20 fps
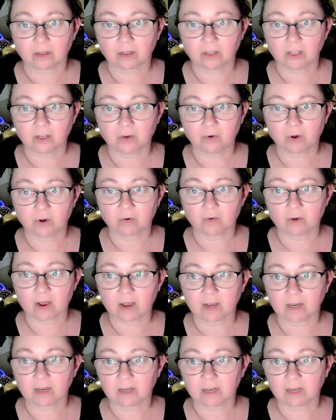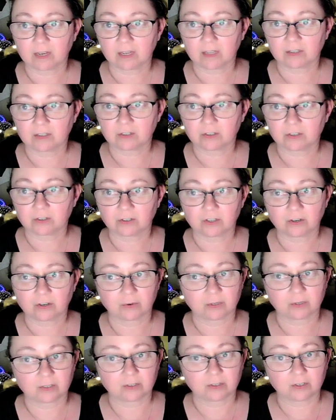You are right, I answered.
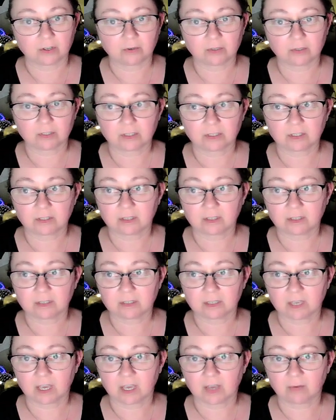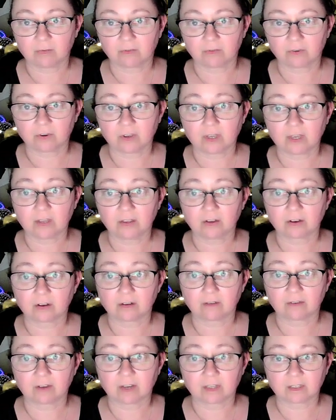There is no escape for either
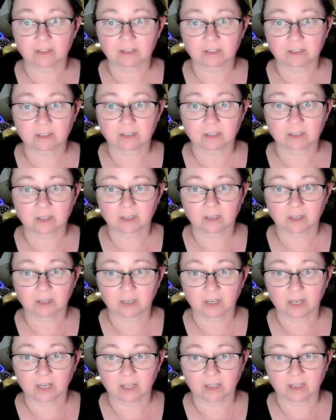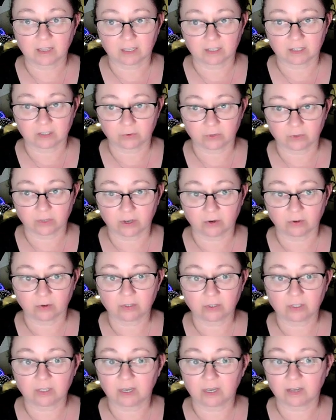of us unless we go
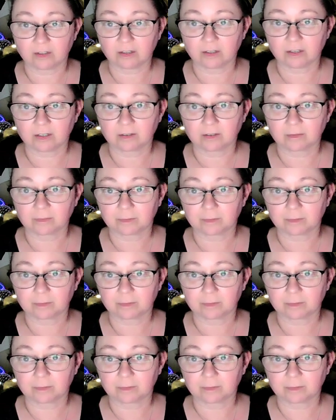together.